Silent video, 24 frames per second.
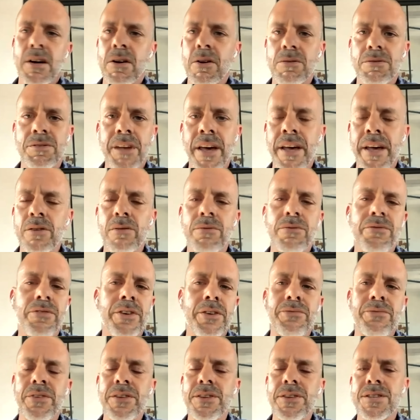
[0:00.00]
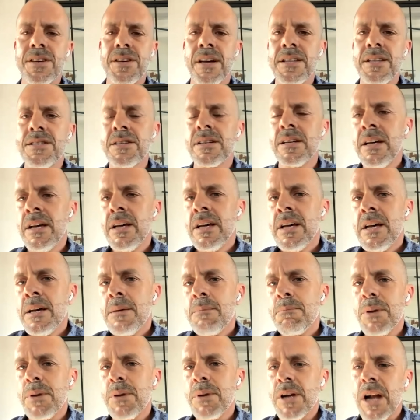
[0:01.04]
I don't know, 10, 15 cents.
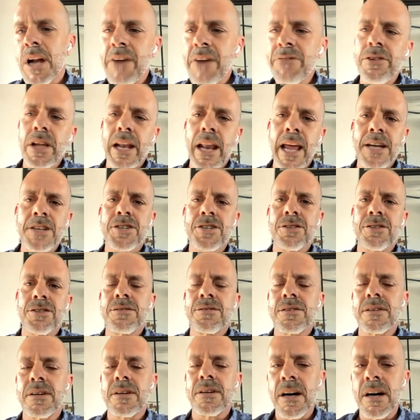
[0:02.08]
But after the elections,